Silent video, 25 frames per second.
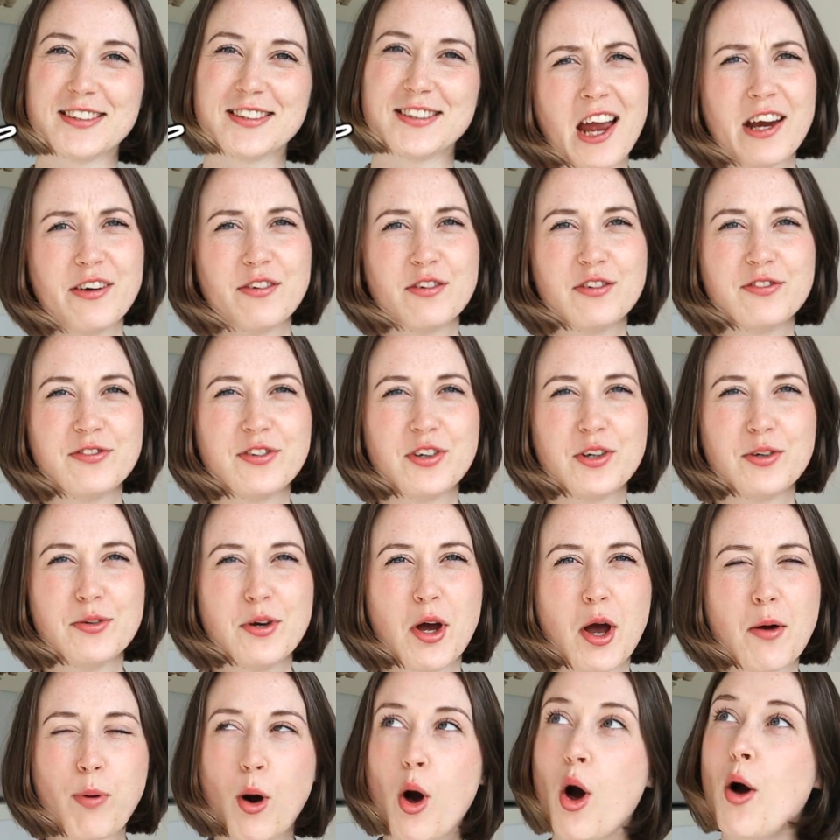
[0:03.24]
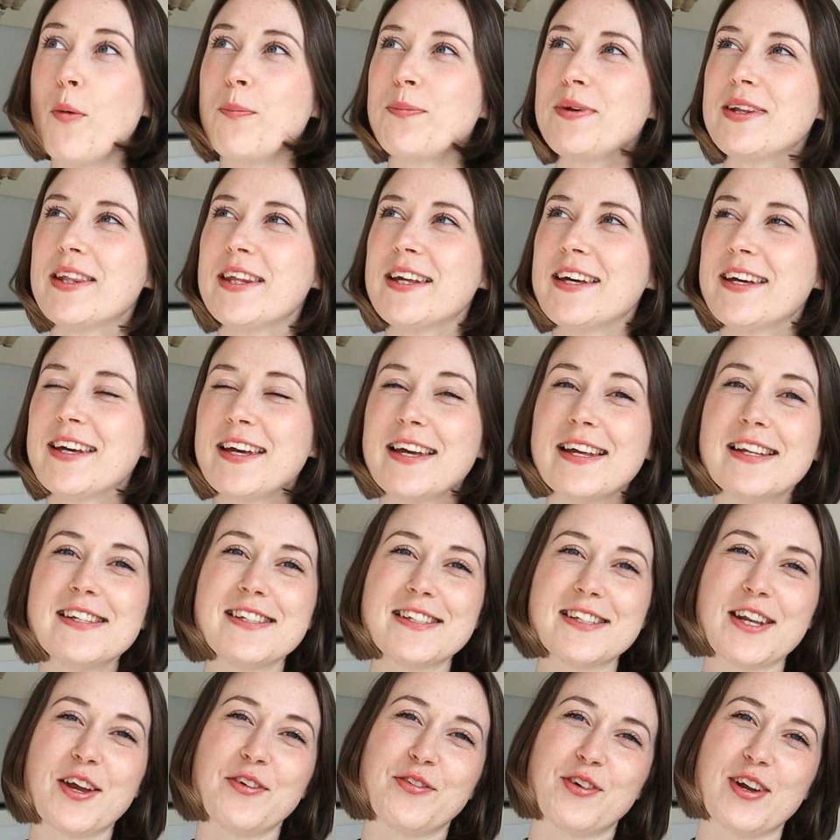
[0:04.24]
I review popular
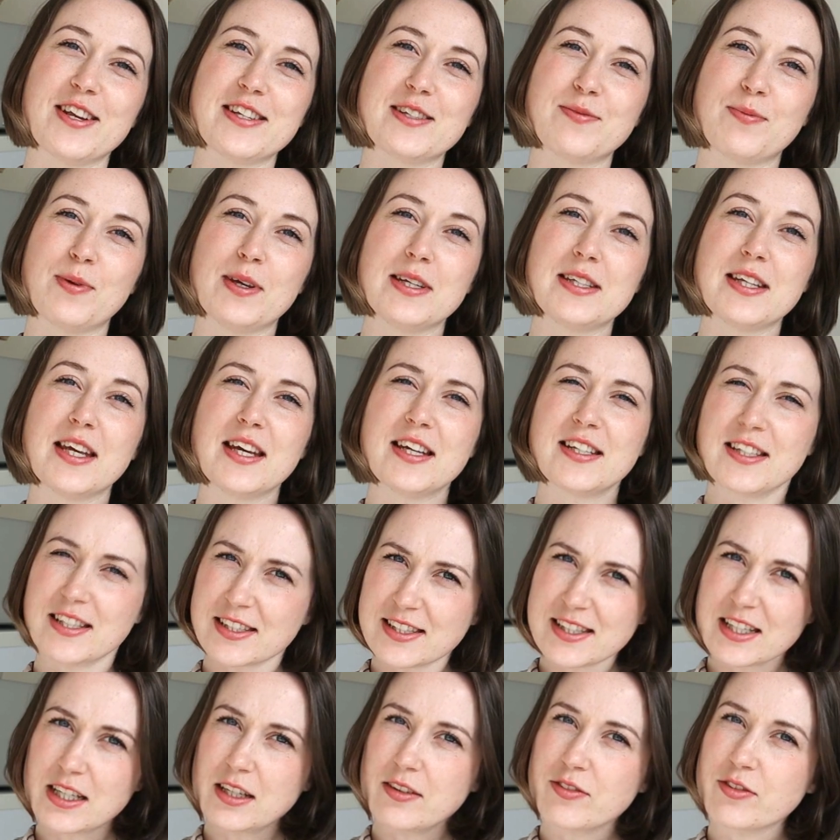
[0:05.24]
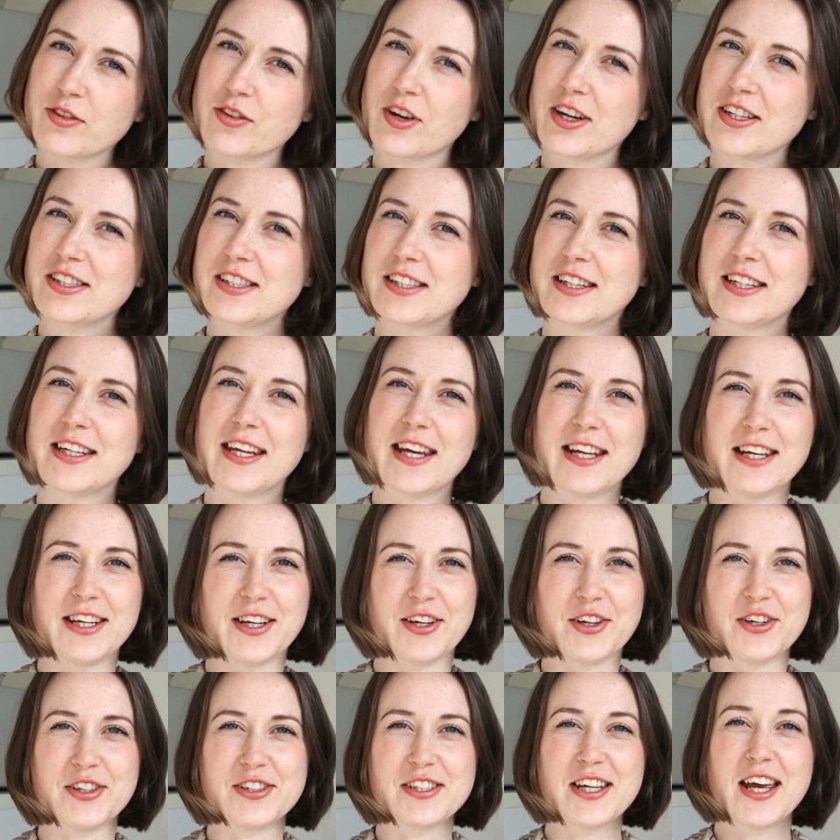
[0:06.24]
internet recipes to see if they're actually any
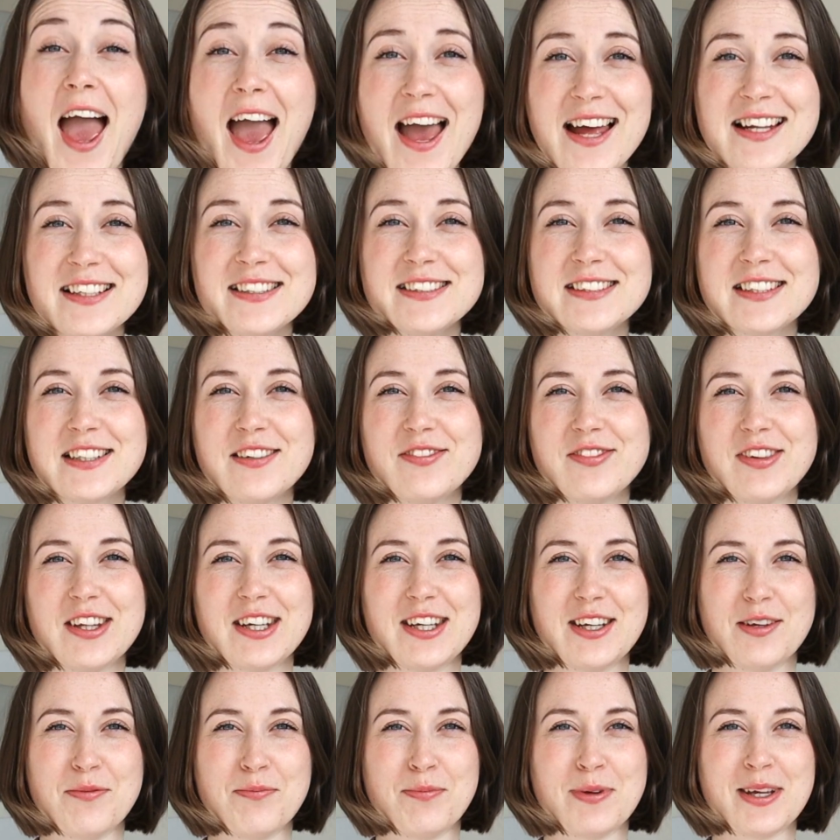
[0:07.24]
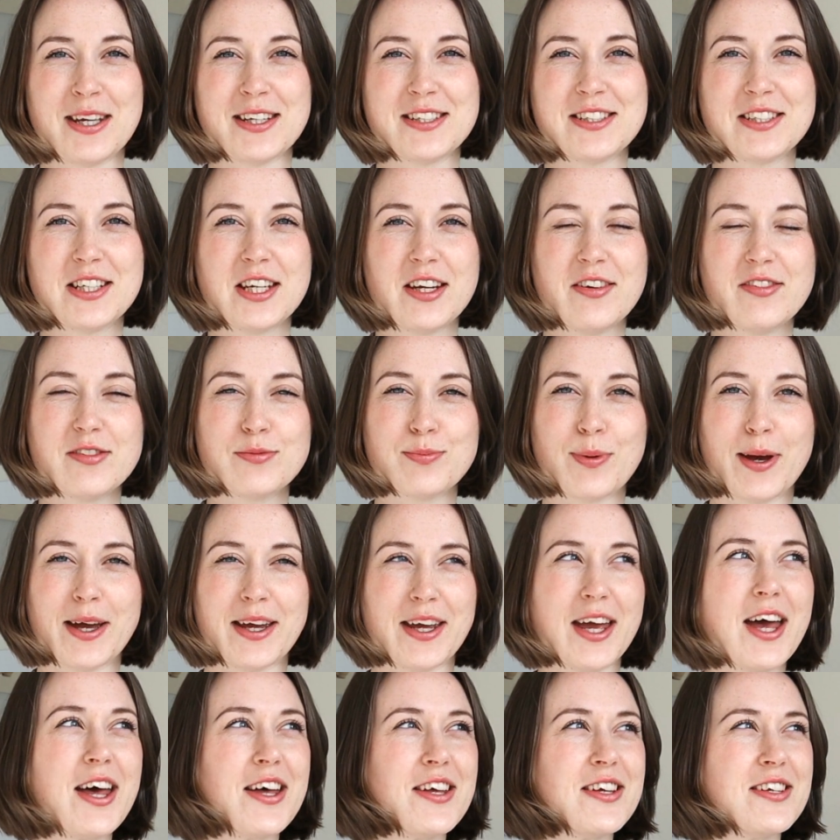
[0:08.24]
good and if they can be achieved by
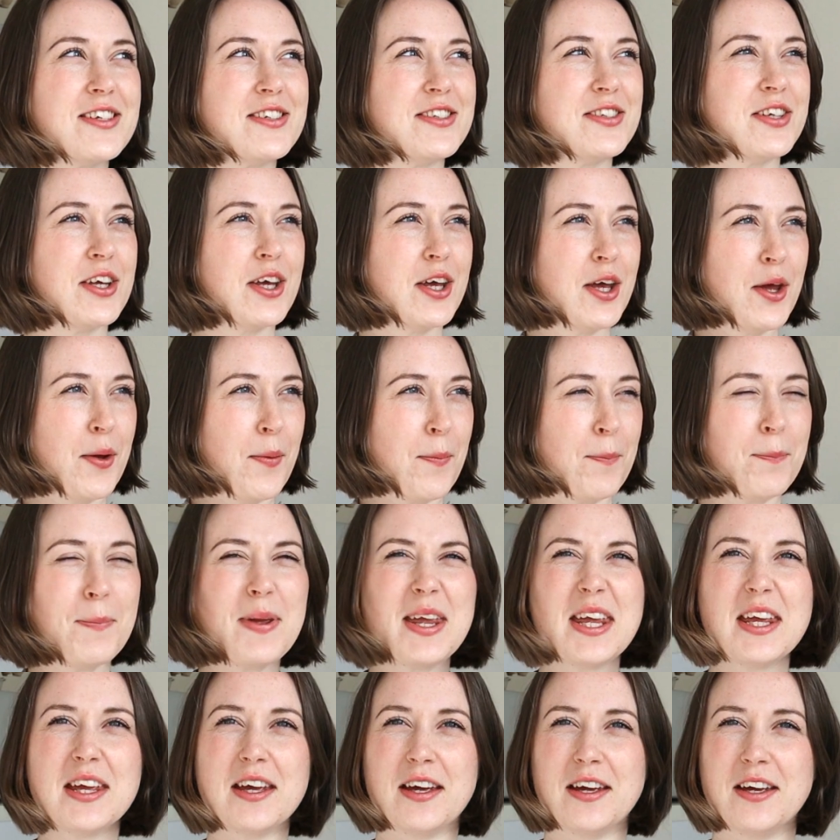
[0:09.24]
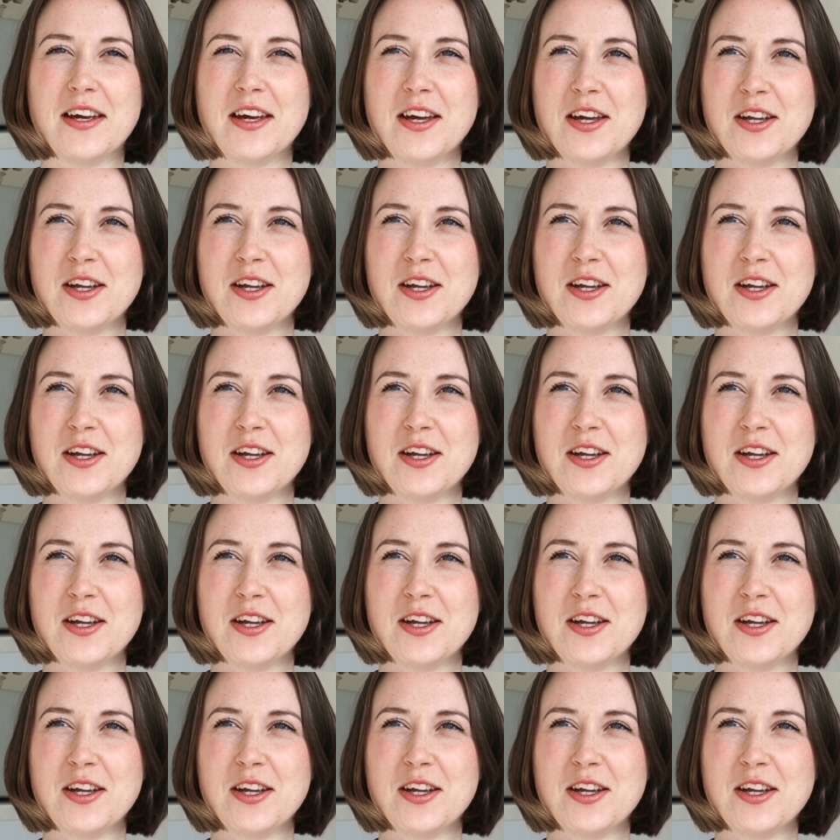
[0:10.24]
us, mere